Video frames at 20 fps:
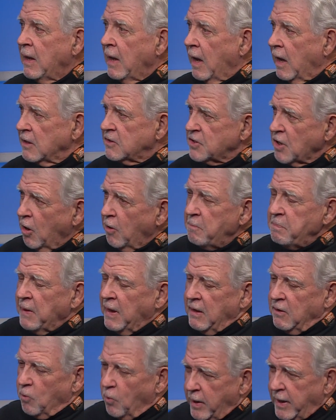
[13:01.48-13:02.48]
Wow. So
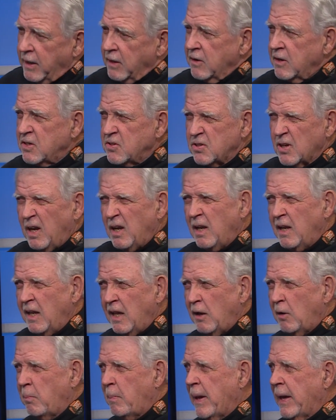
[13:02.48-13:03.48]
winter is a
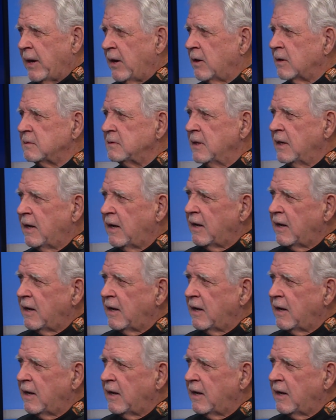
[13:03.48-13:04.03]
little better mm-hmm.